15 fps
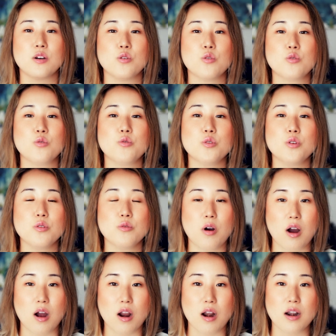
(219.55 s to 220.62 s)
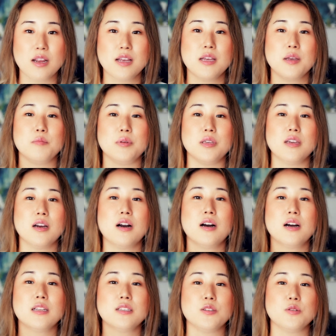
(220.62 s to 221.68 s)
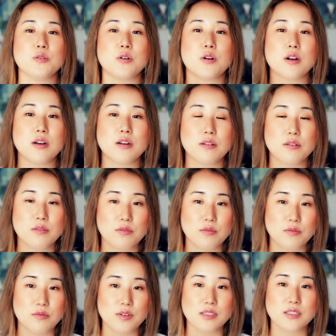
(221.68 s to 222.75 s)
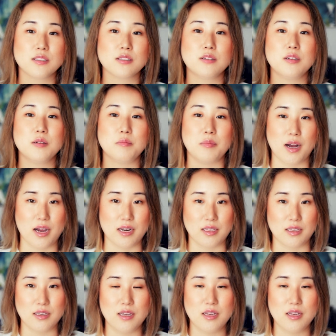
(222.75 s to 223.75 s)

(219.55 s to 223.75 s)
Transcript: who you are beyond your physical body,